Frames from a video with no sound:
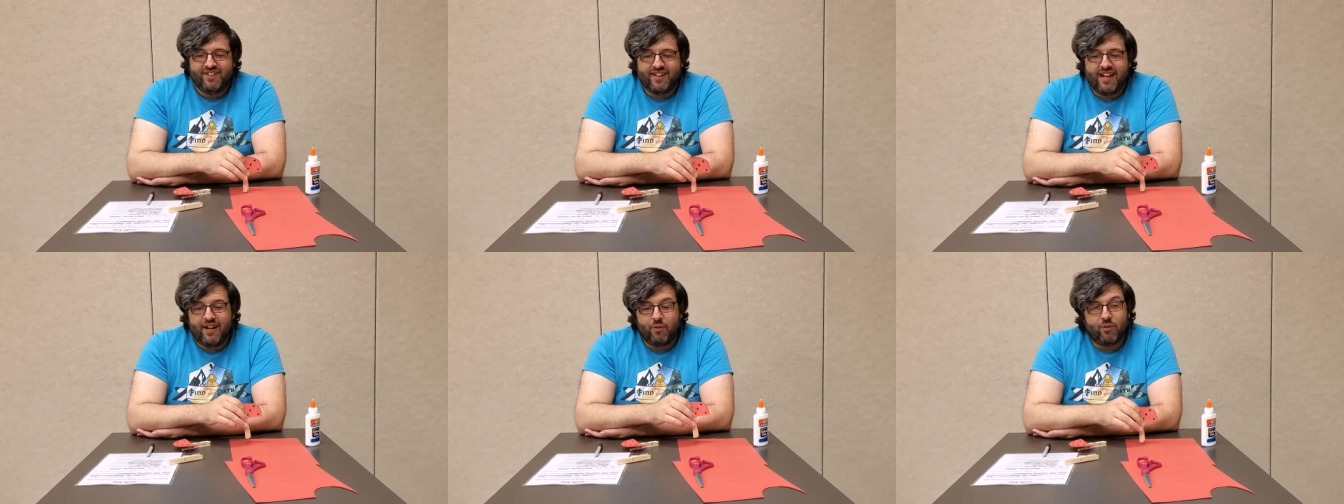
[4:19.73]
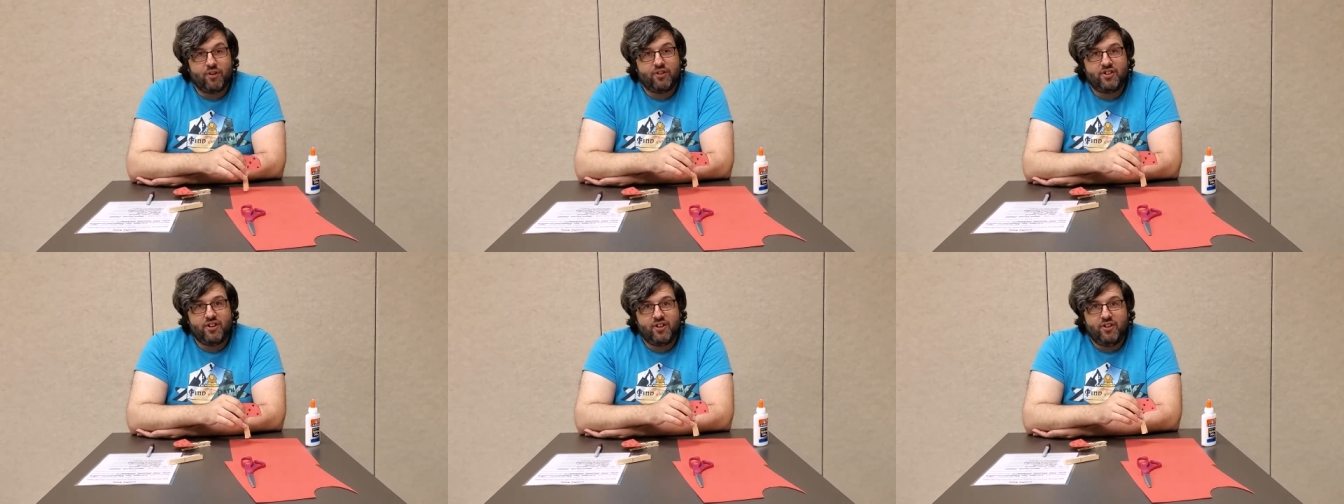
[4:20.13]
in order
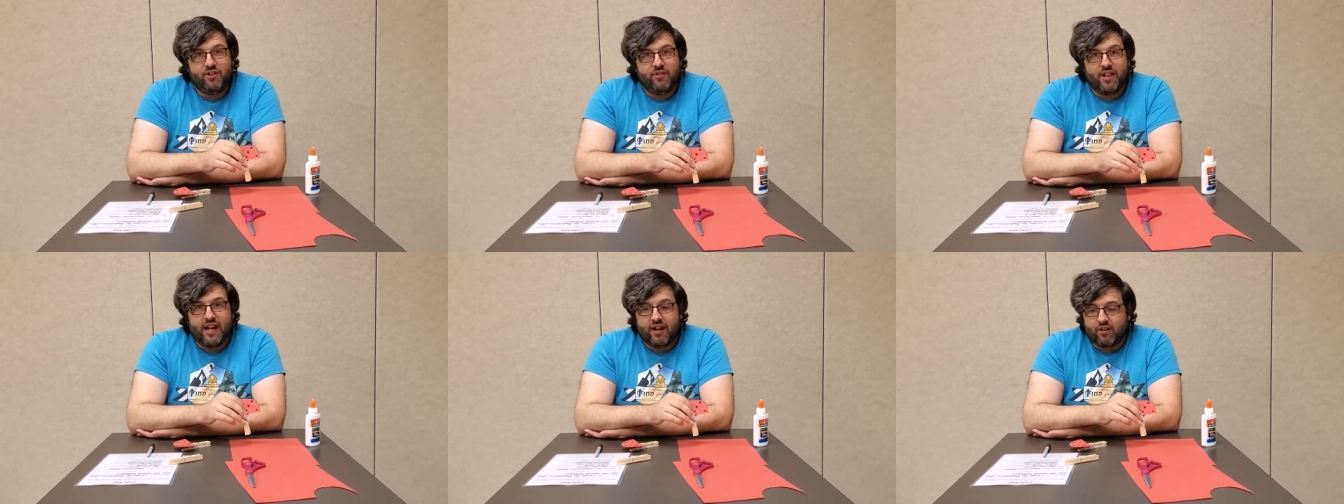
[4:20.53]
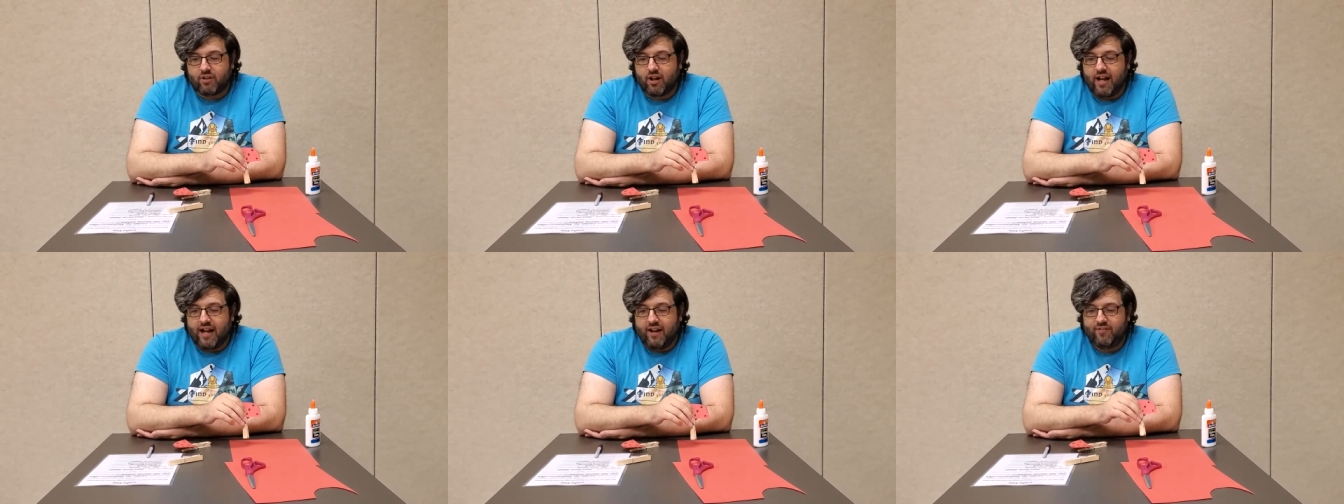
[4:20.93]
to do that
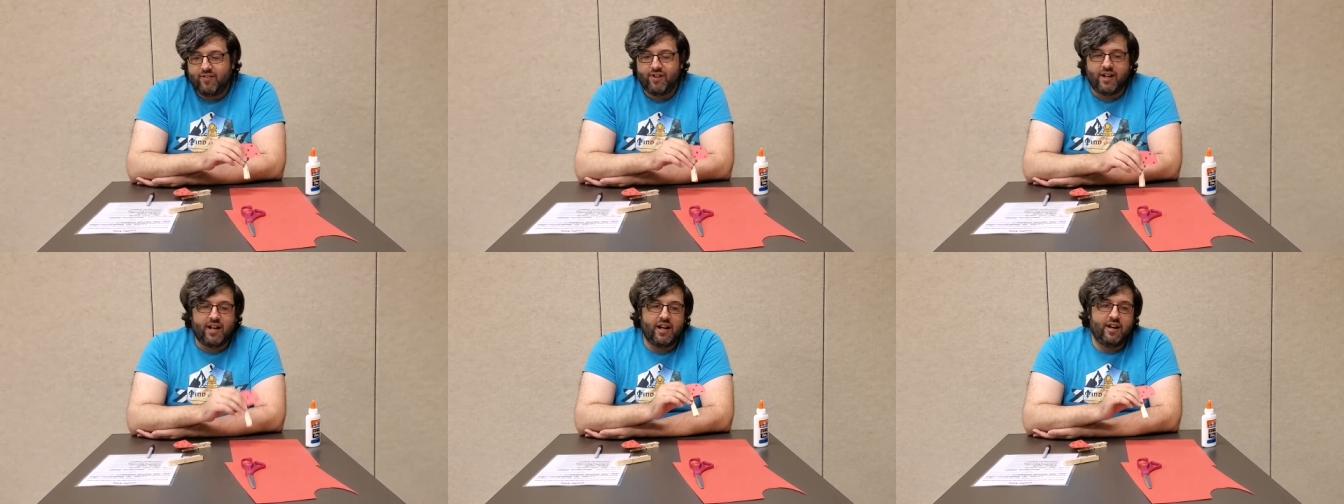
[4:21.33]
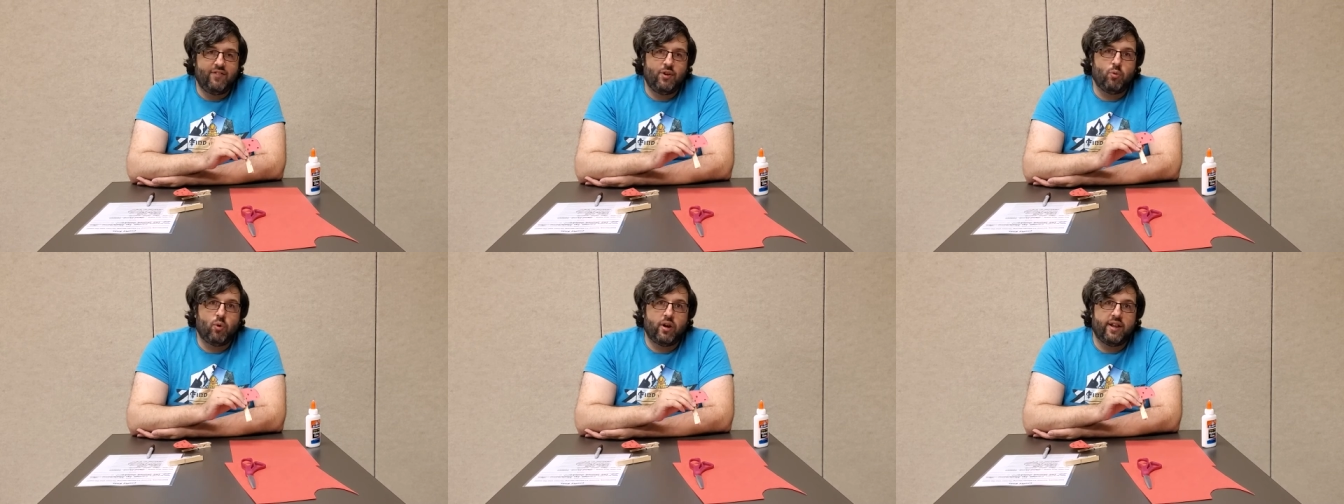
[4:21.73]
craft, uh, if
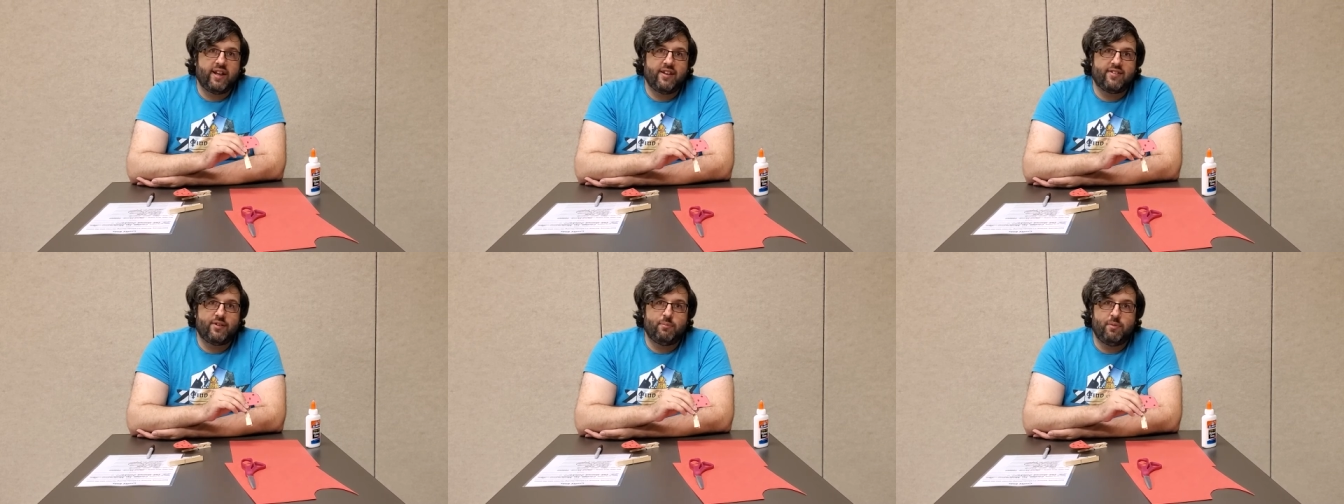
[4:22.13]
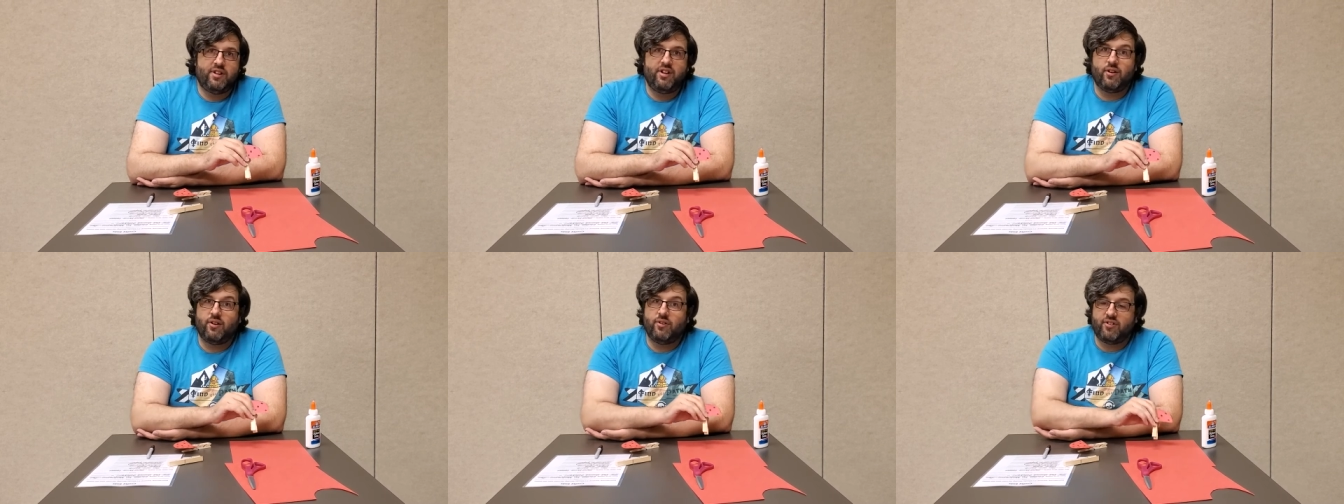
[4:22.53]
you want to get some
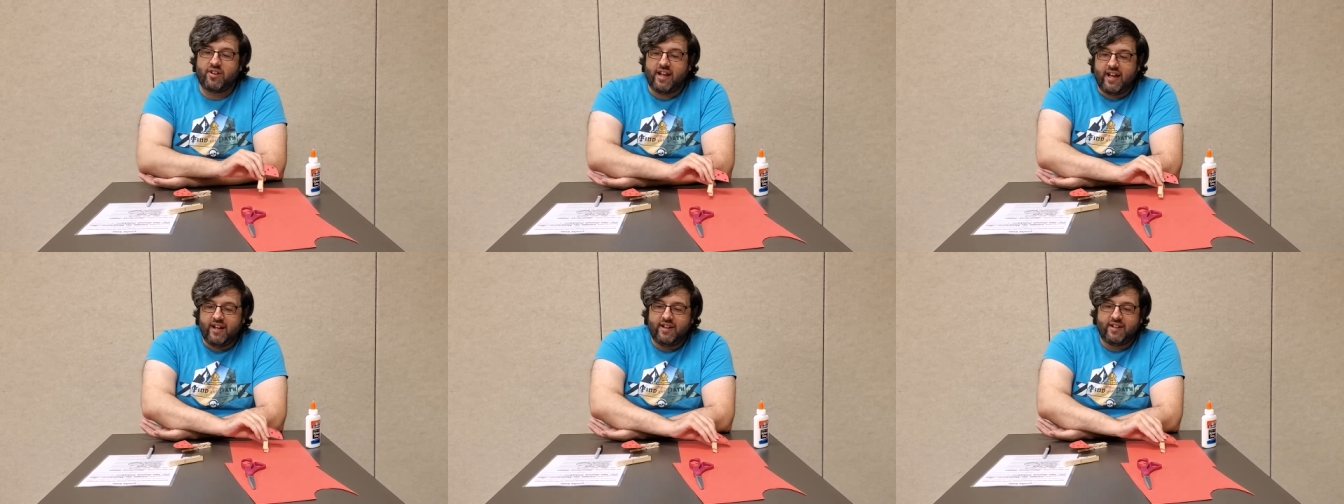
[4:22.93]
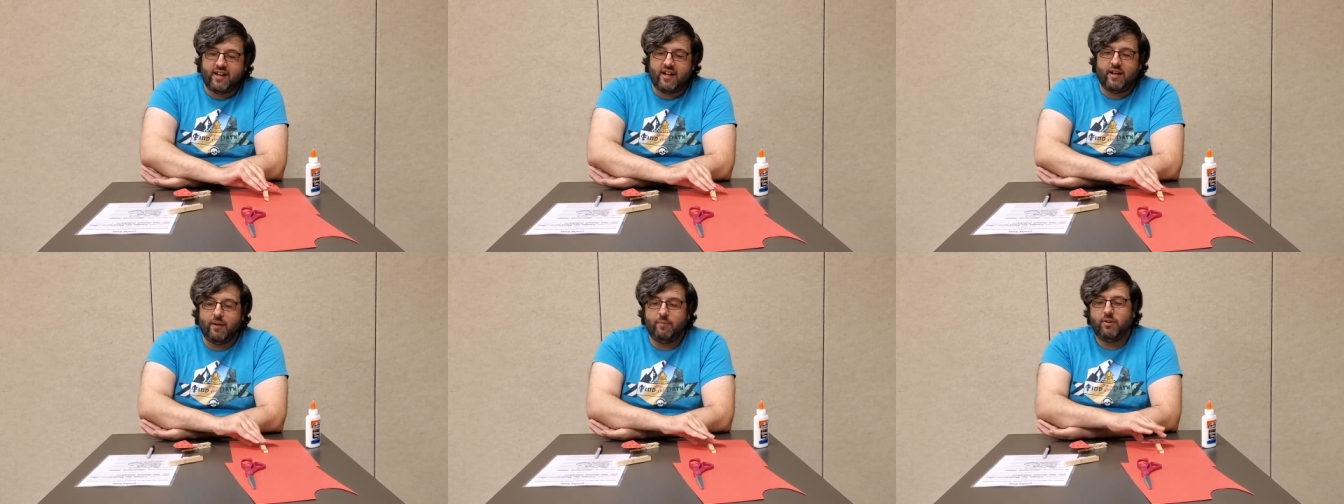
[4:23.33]
materials ahead of
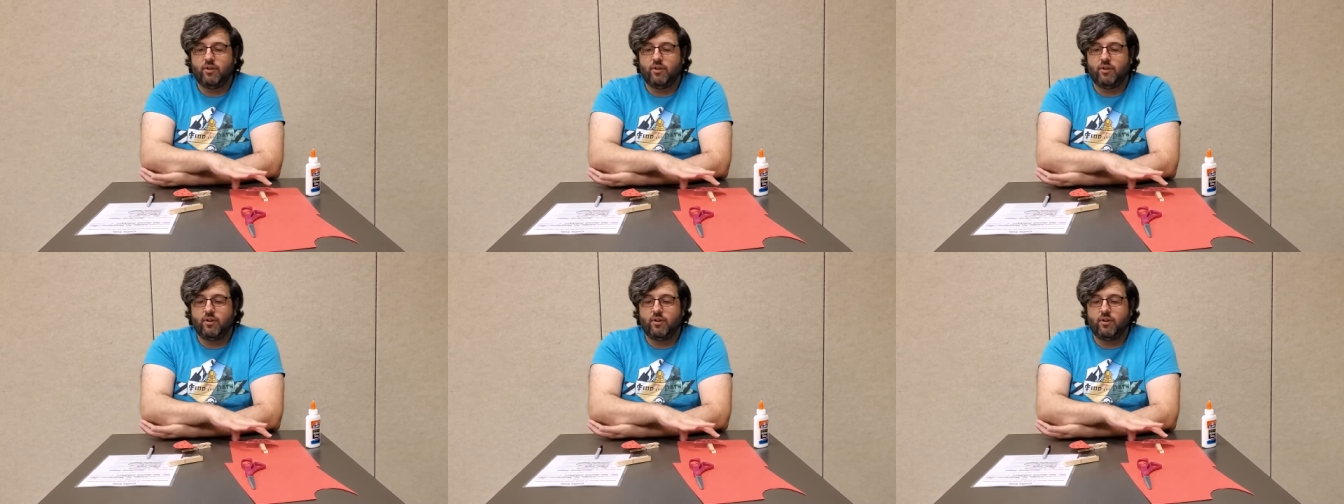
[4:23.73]
time,